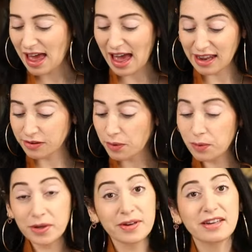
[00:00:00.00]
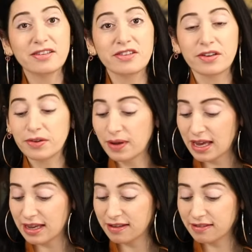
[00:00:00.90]
And all you need to do
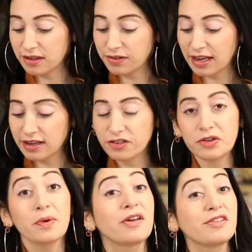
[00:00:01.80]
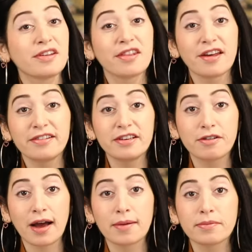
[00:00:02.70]
is you take 230
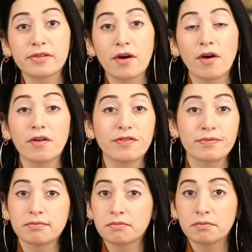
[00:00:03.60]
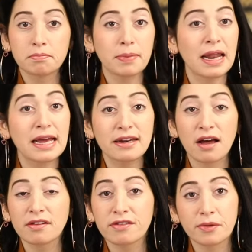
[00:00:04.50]
grams of plain
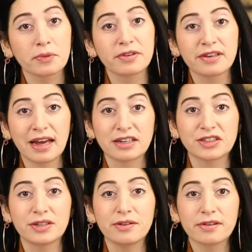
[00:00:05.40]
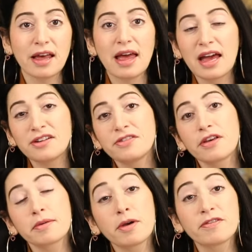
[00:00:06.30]
unsalted cashews, and you
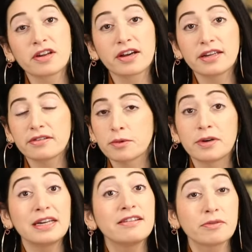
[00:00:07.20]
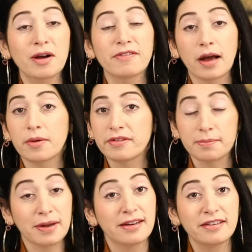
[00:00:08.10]
soak them overnight or at least 12 hours
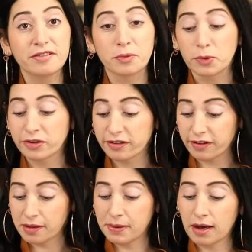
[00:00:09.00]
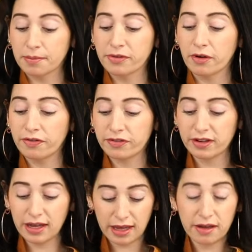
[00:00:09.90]
in plenty of water so they become soft.
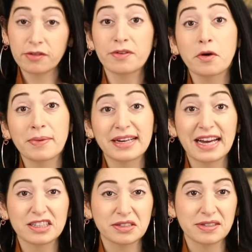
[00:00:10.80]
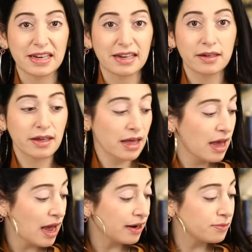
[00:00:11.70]
So I've got my cashews here,
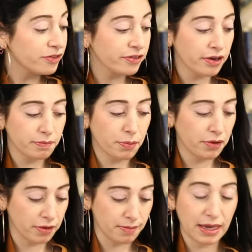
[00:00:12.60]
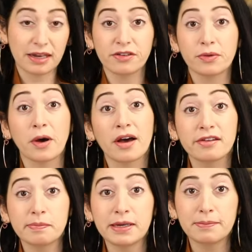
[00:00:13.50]
and I'm just going to put them into a
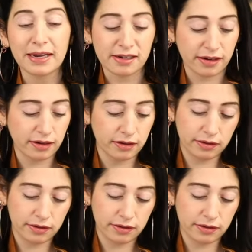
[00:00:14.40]
high-speed blender.